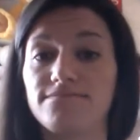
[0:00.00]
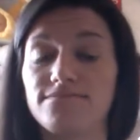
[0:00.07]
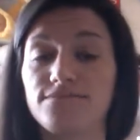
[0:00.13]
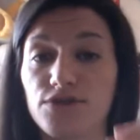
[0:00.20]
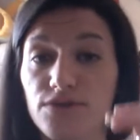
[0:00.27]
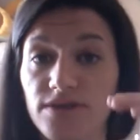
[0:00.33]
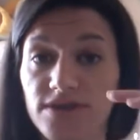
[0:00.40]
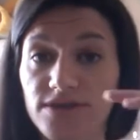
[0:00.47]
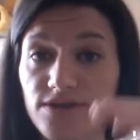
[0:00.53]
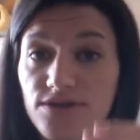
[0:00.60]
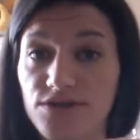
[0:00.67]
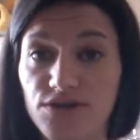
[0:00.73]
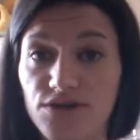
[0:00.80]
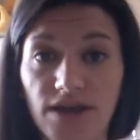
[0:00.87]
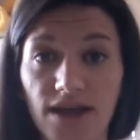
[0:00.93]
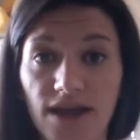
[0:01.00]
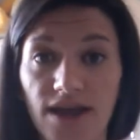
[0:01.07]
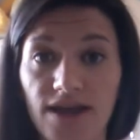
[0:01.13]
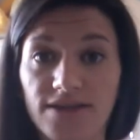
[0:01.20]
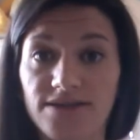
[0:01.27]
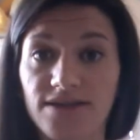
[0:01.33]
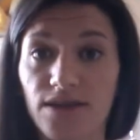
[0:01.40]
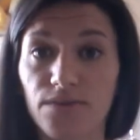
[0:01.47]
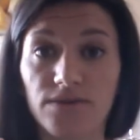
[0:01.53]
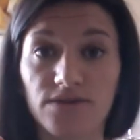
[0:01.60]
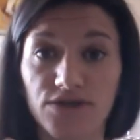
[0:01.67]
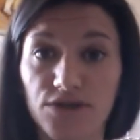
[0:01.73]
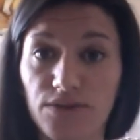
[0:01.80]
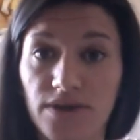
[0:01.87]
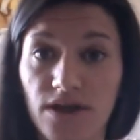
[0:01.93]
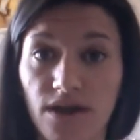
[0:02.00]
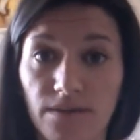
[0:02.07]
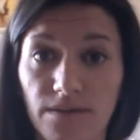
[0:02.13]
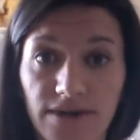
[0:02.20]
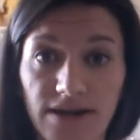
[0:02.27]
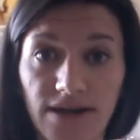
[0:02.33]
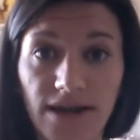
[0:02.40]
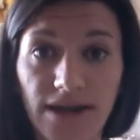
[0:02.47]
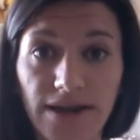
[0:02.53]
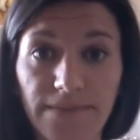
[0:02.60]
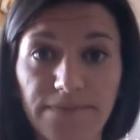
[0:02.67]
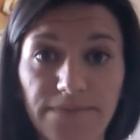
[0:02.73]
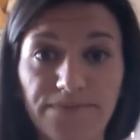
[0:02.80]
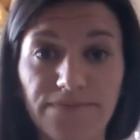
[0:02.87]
do the surgery as they will do it on Monday.